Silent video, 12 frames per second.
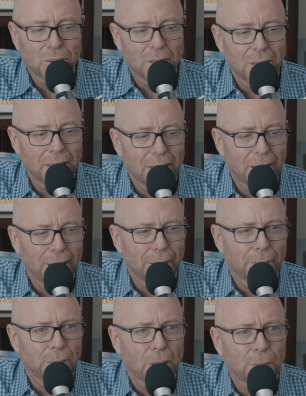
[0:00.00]
a,
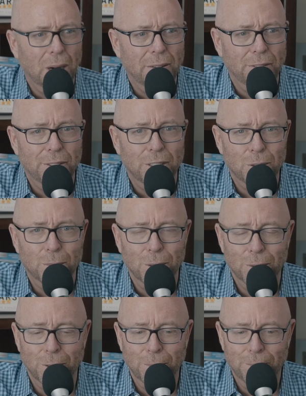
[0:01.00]
um, a private
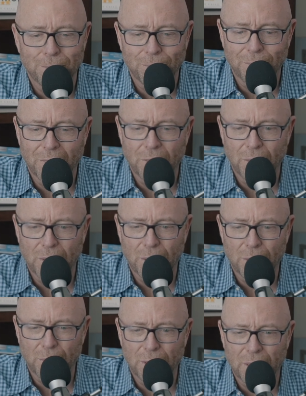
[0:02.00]
Facebook group
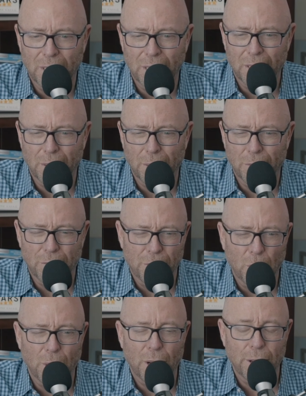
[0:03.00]
with, with uh,
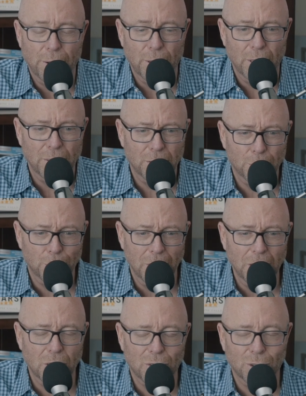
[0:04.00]
400
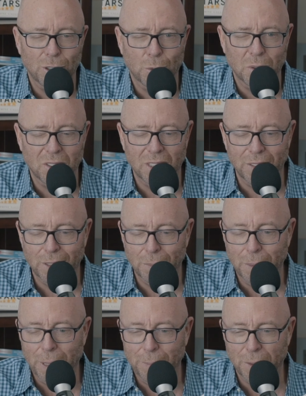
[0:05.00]
industry
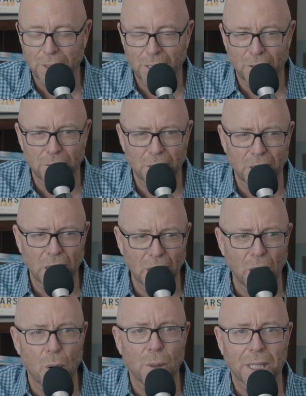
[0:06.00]
specific people that are very
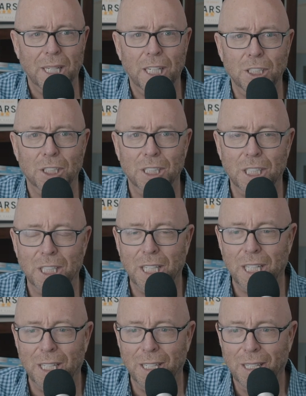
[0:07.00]
low engaging. You
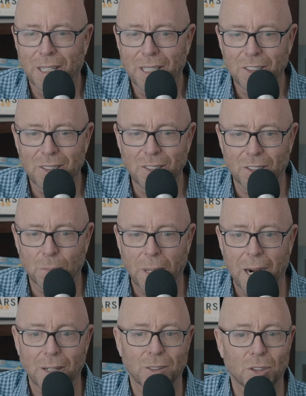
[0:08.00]
can't
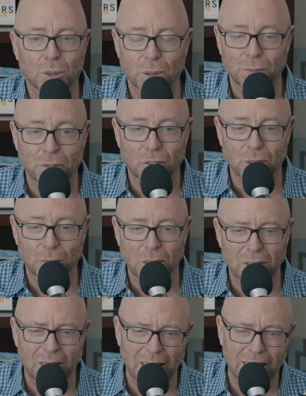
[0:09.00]
inspire this group for some
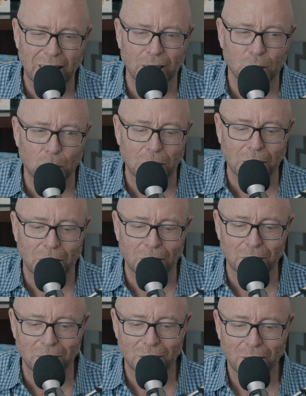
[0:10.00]
reason. I think it's
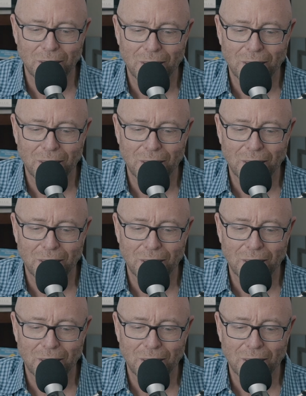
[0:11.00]
because uh,